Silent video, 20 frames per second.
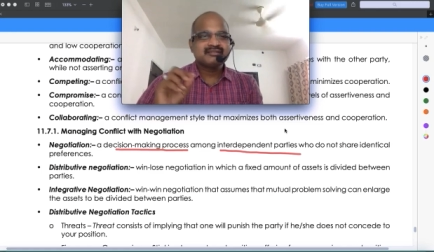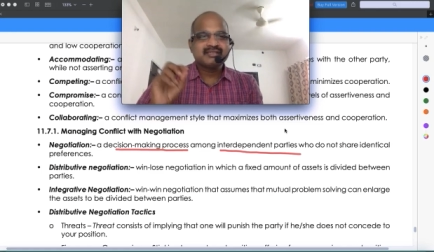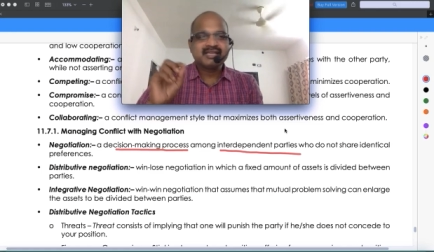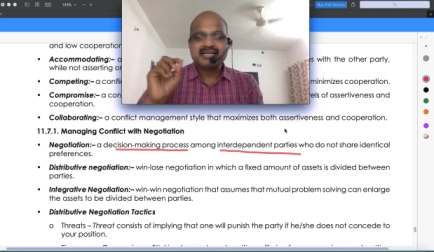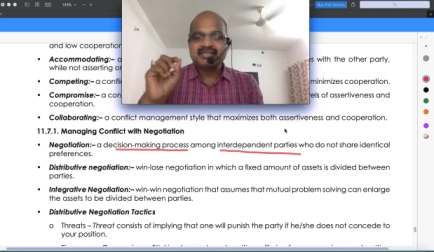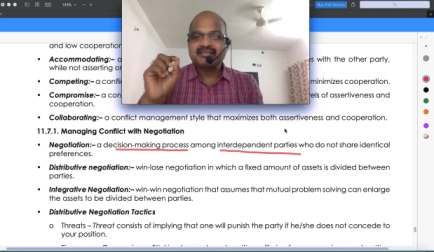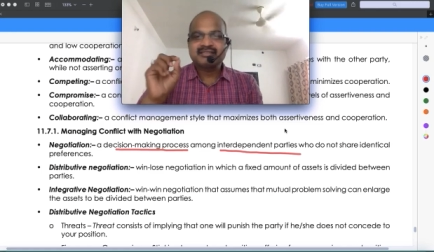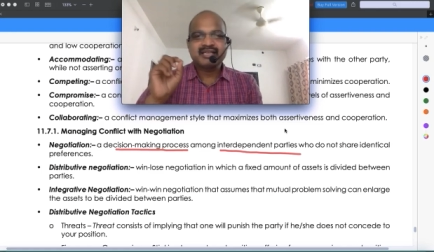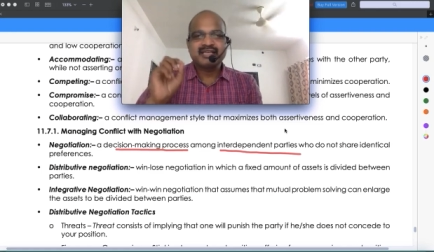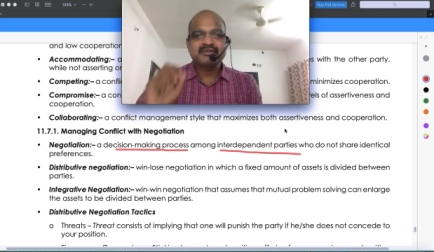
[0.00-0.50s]
that
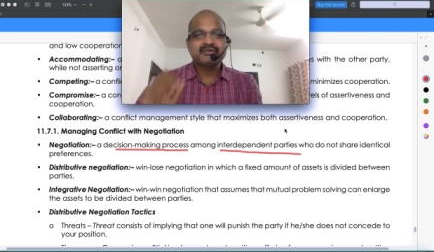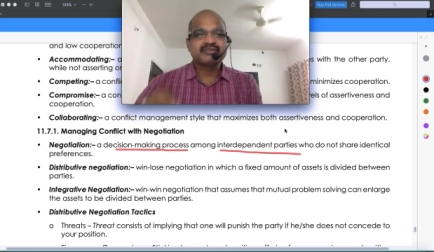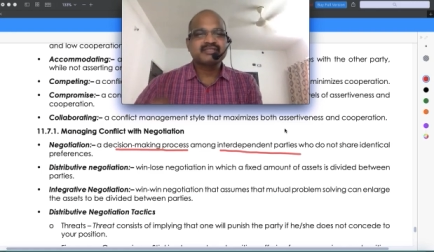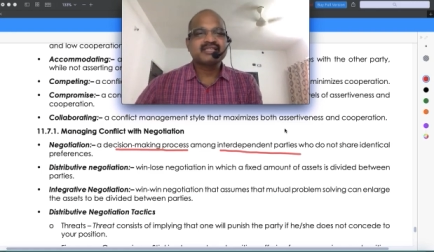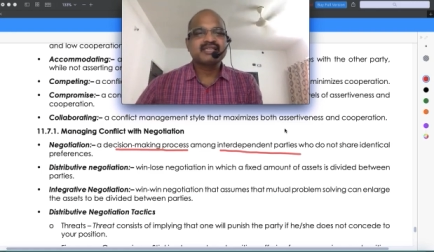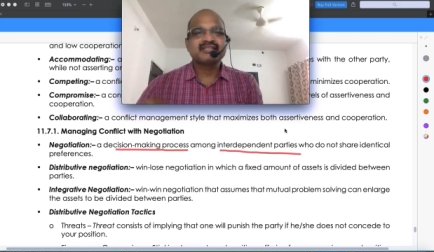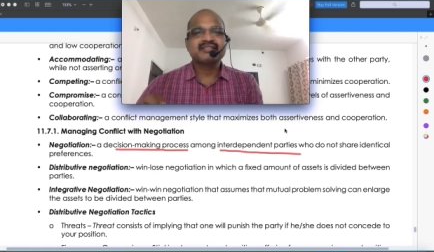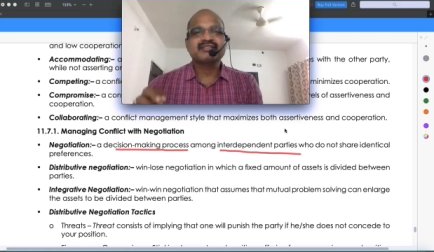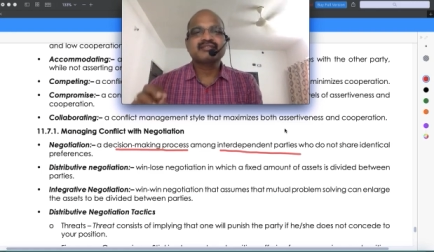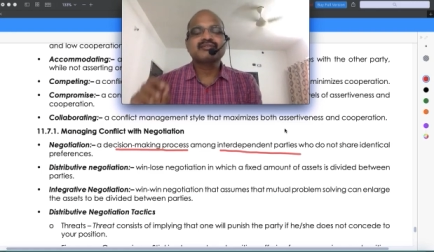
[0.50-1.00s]
is
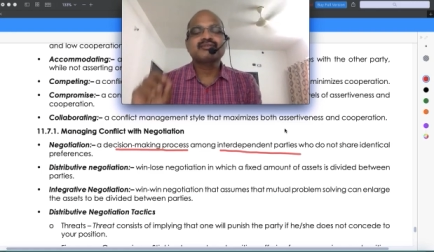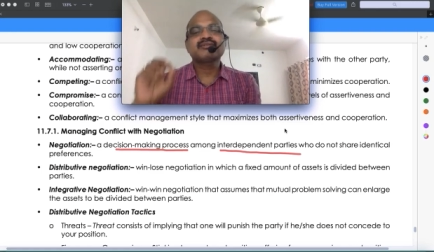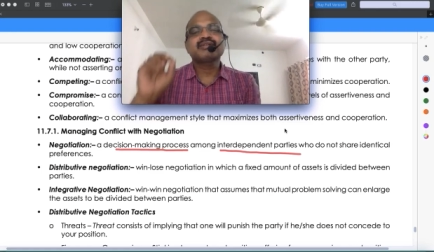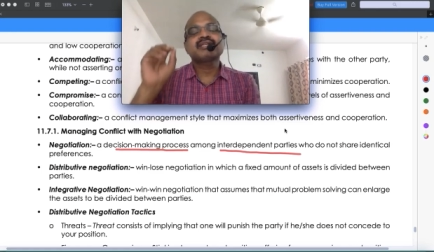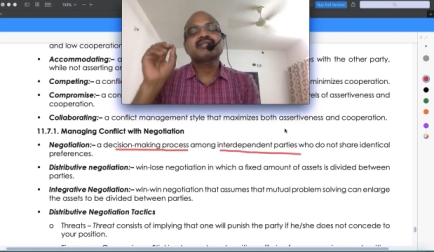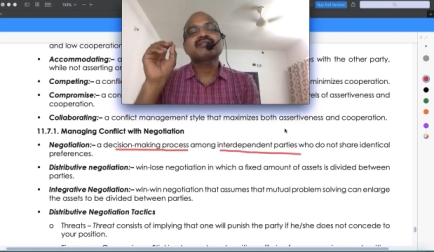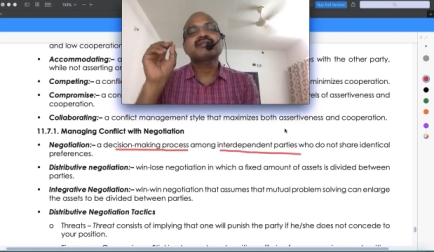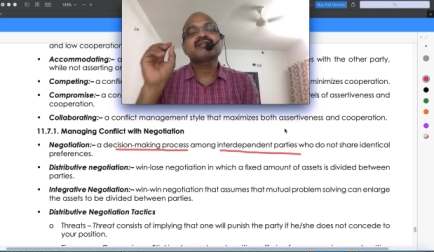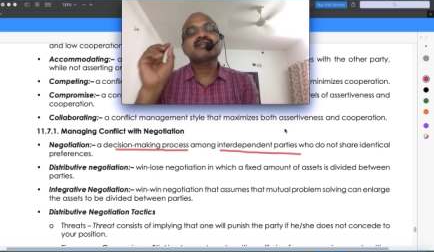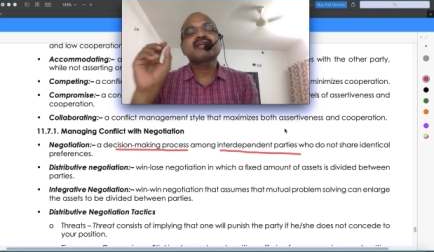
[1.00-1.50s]
negotiation so
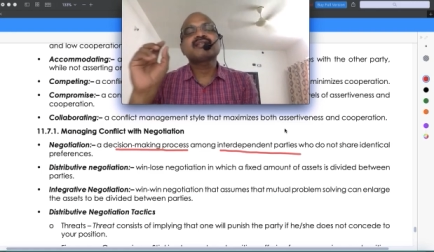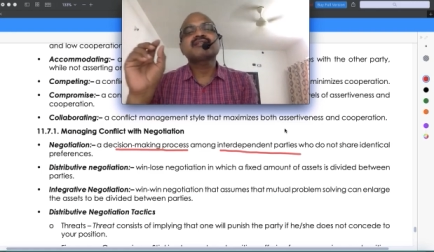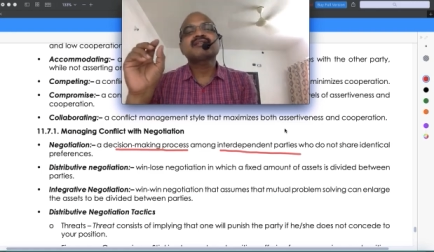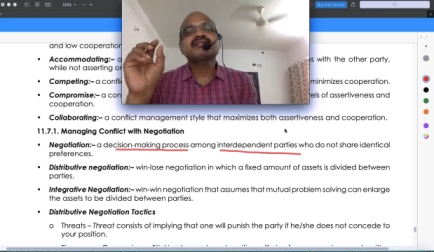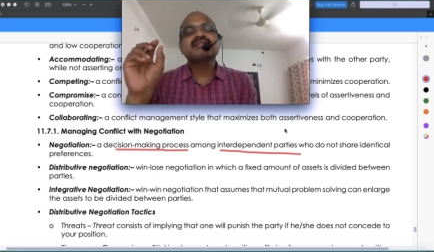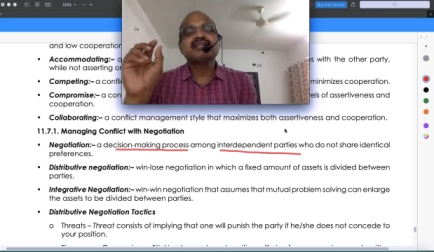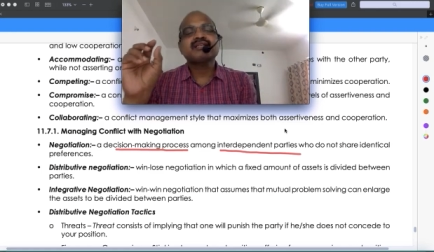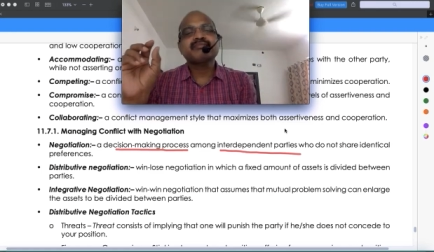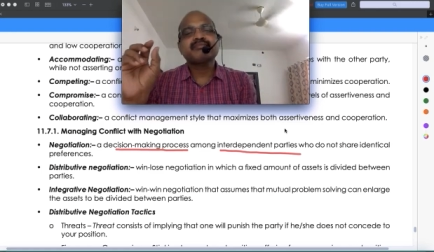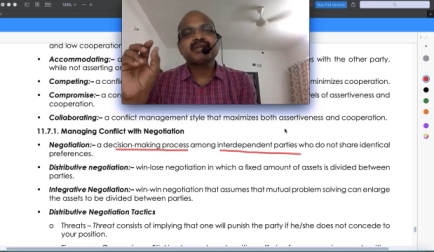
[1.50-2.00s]
it's a
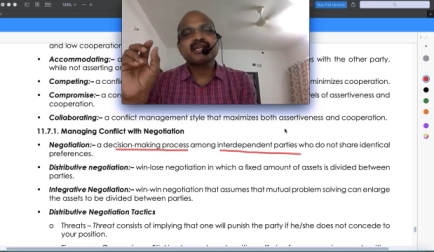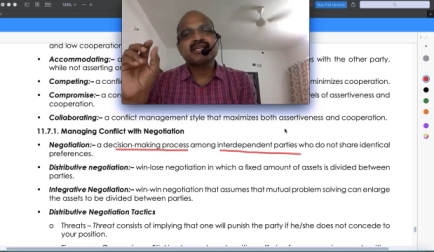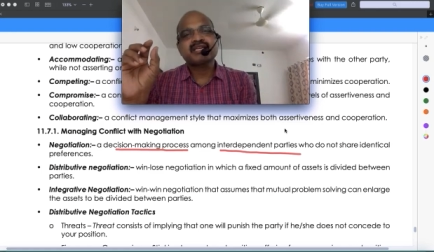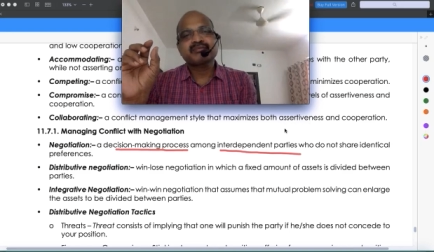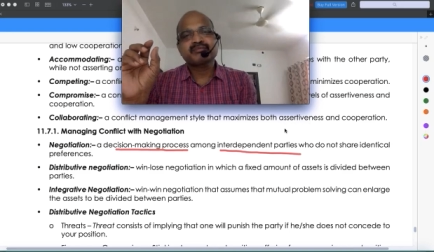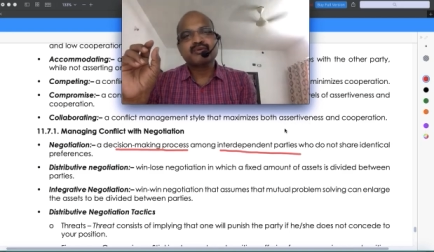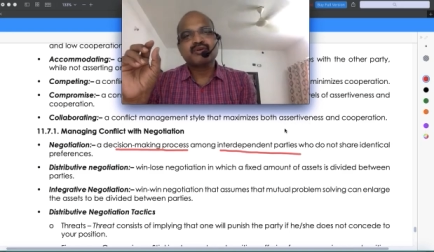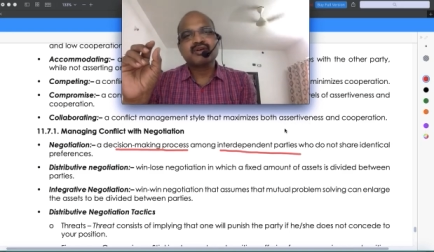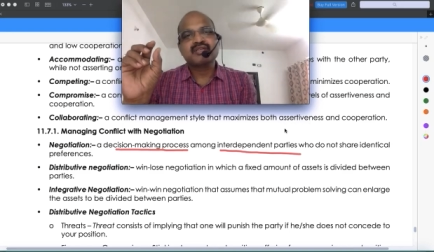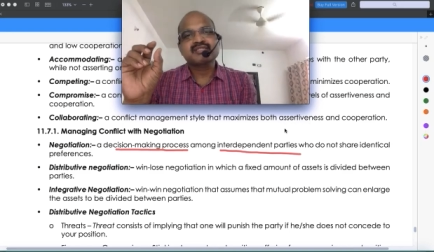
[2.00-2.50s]
decision
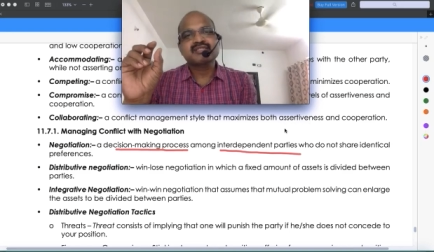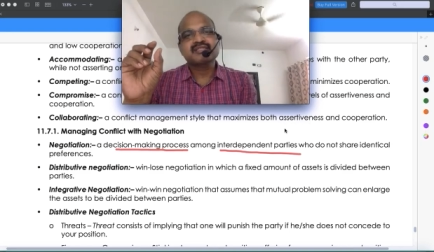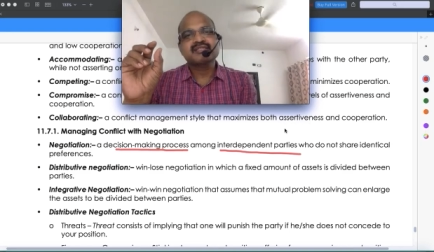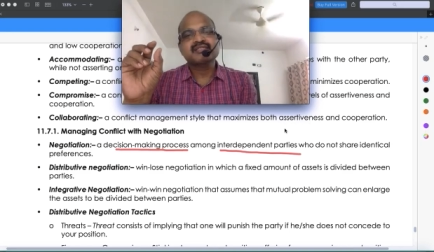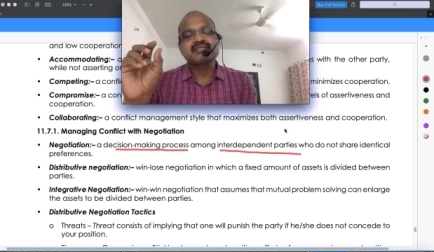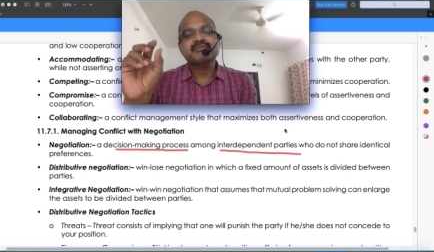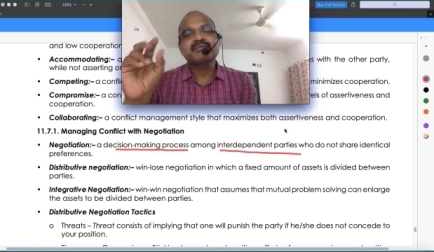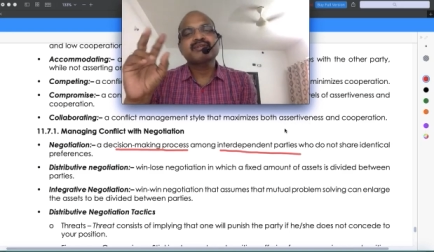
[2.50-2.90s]
making process